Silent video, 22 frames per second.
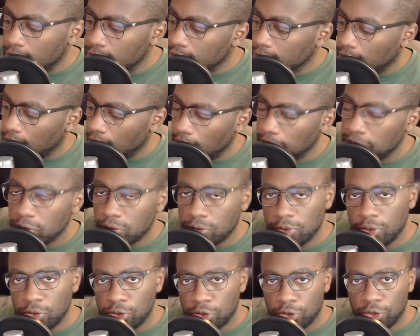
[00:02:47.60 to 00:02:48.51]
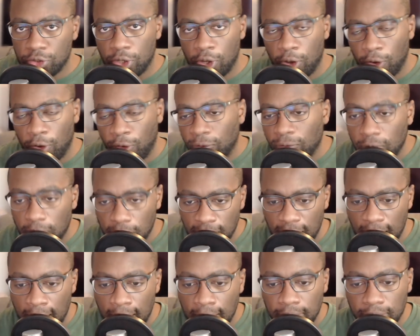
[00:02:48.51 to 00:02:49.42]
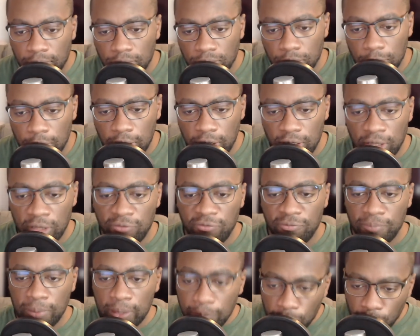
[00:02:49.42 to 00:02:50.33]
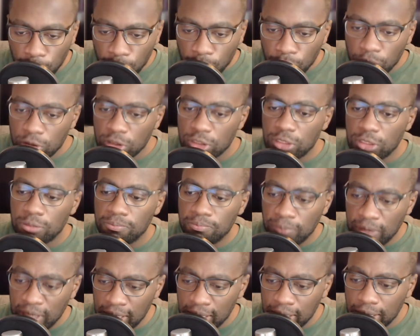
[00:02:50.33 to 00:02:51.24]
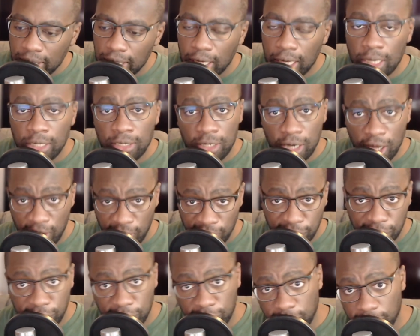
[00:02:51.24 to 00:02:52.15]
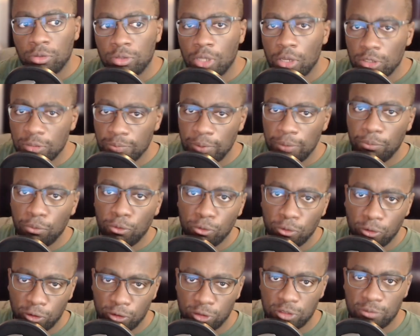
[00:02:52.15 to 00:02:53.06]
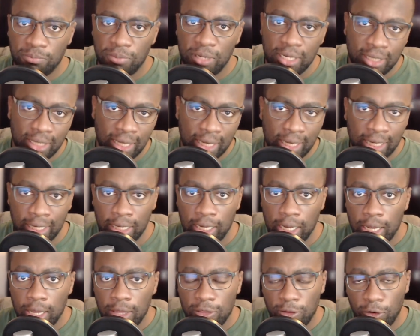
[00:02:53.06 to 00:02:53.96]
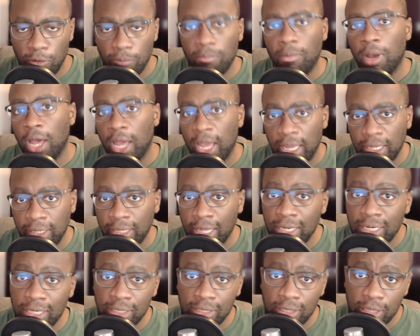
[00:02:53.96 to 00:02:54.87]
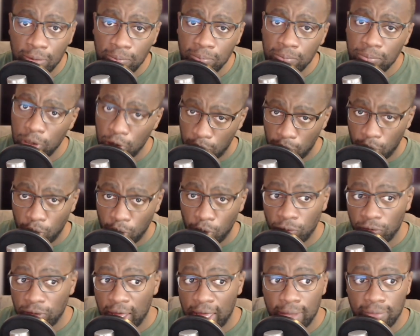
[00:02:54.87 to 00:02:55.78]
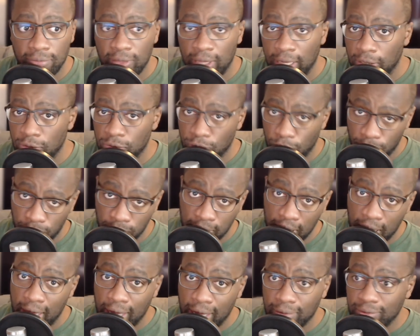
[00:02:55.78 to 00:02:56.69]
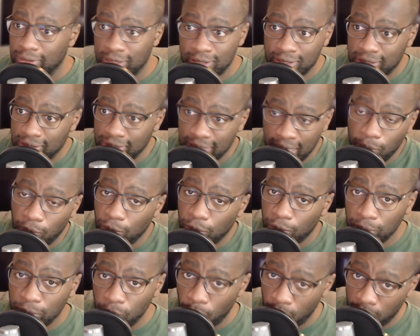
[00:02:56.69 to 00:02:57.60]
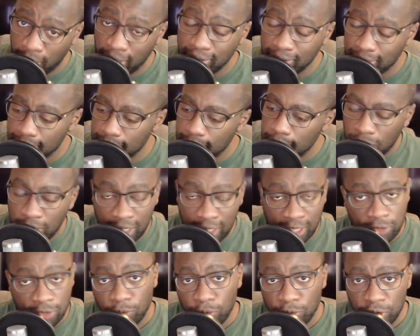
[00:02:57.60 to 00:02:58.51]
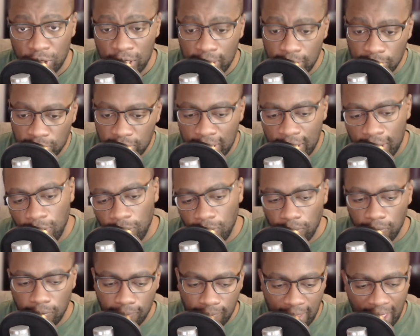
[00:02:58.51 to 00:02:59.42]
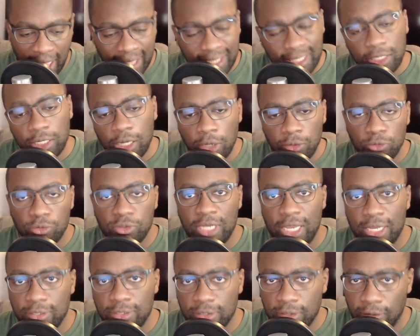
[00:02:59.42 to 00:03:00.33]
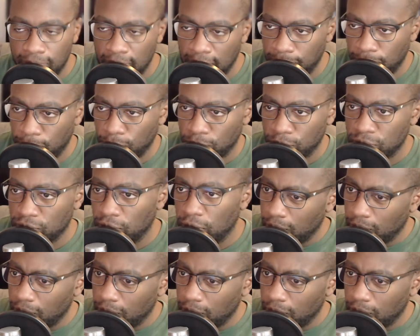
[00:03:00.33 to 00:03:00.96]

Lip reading: just comes to show that if people speak enough, as long as people are speaking their mind, letting them know that things are not, this is not what we want, things will change. Now, I can understand some people's